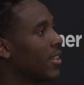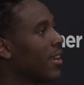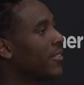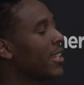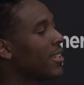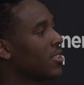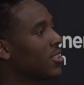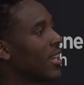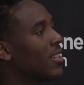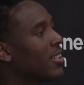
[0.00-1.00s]
Every year you
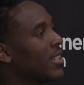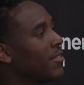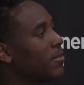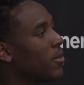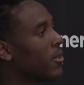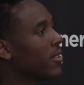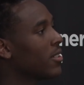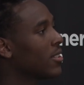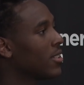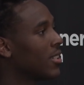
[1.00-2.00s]
try to learn even more,
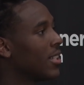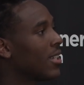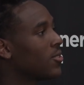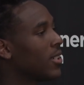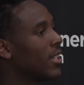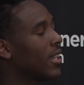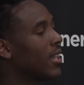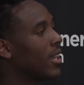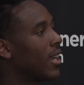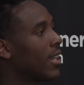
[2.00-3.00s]
and that's what
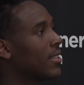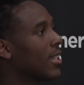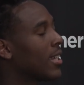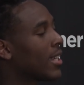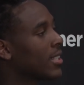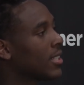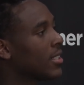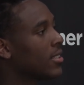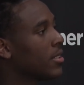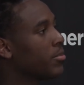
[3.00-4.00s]
I think I
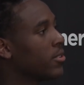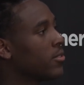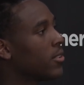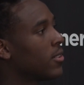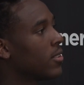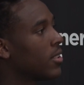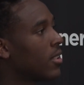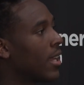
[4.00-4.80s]
can improve on.